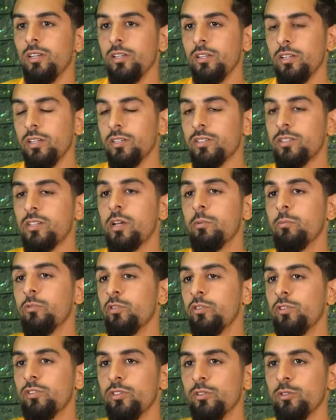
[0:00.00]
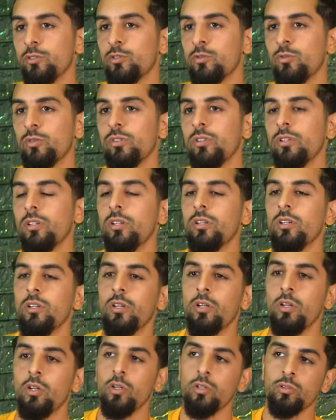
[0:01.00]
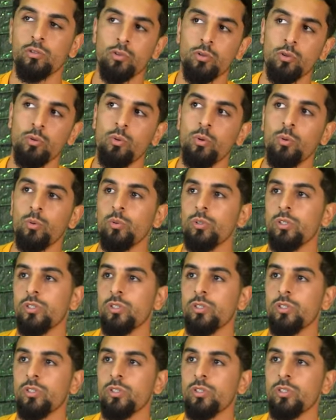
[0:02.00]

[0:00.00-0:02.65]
in Asia. I'm 30 years old, so